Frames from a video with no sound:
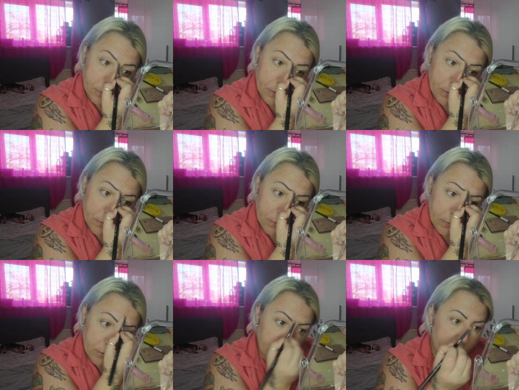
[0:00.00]

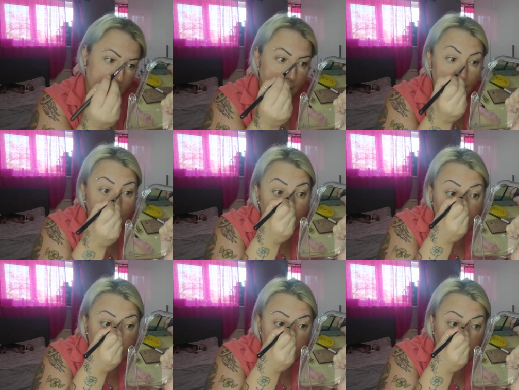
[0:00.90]
Just to straighten that
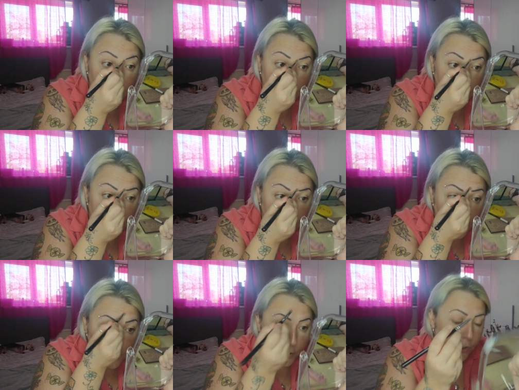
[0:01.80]
edge off,
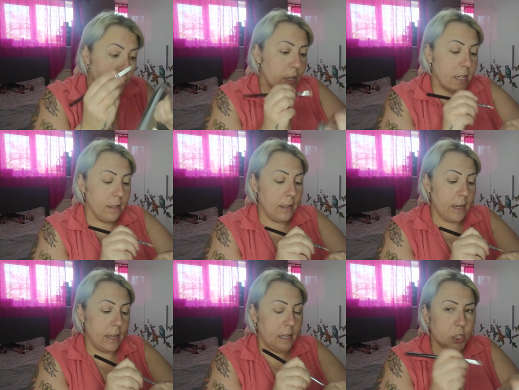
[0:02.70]
straighten
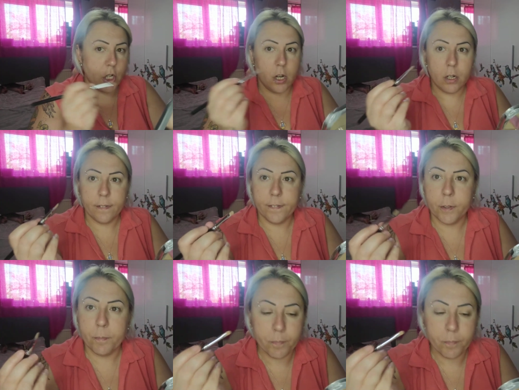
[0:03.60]
that edge off.